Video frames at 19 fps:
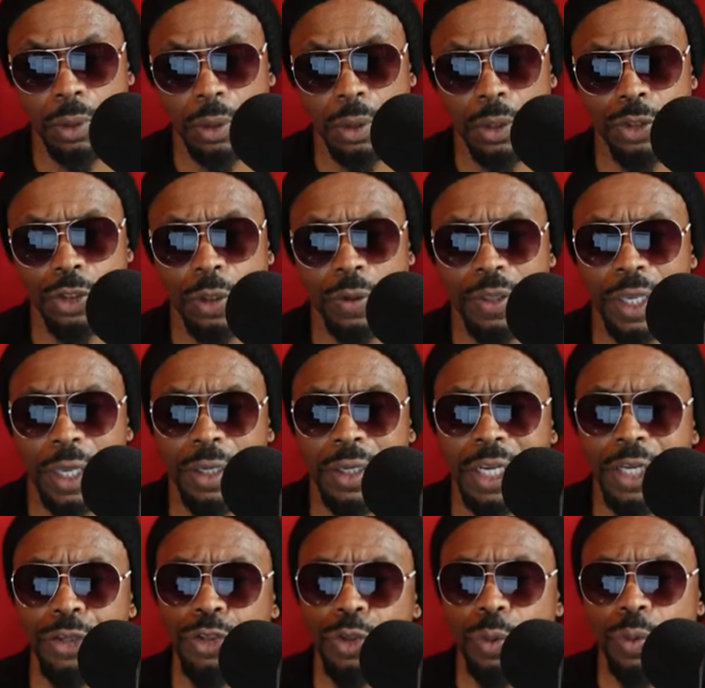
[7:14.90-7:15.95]
So the
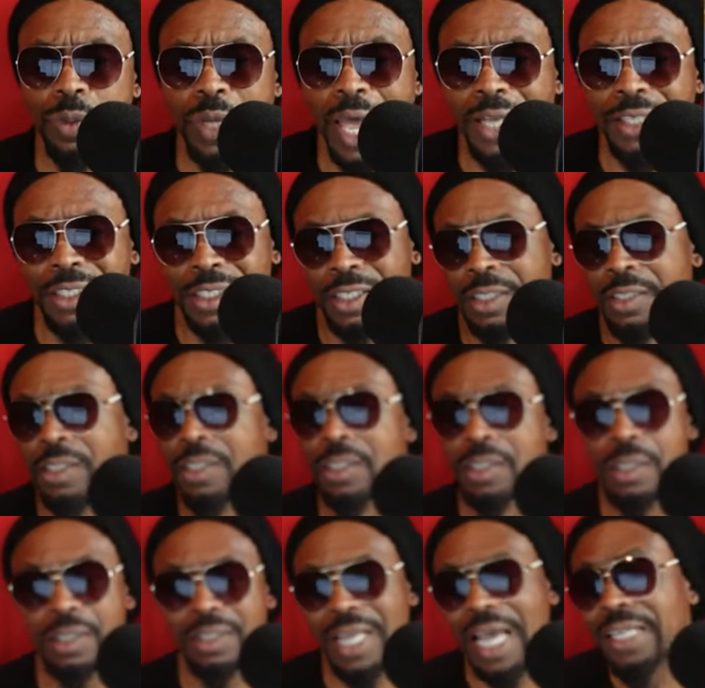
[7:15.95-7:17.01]
initial nexus,
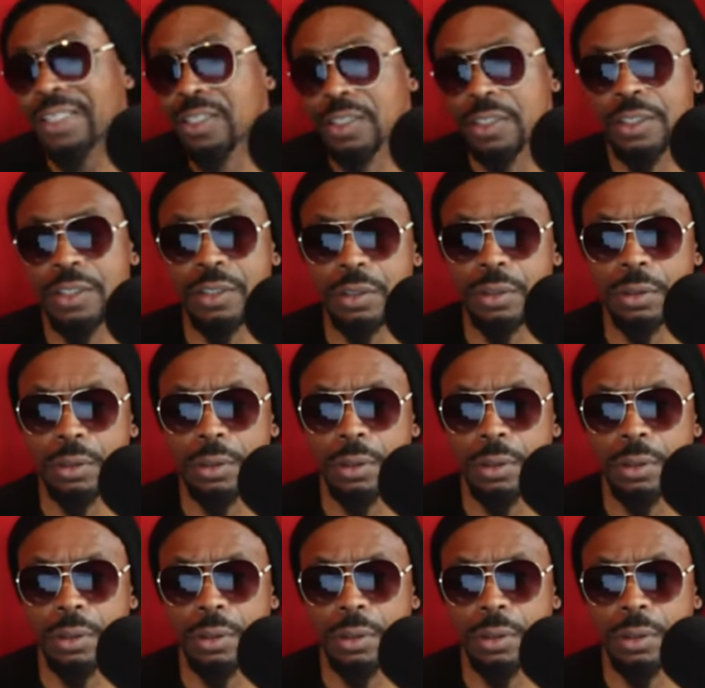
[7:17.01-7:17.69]
nexus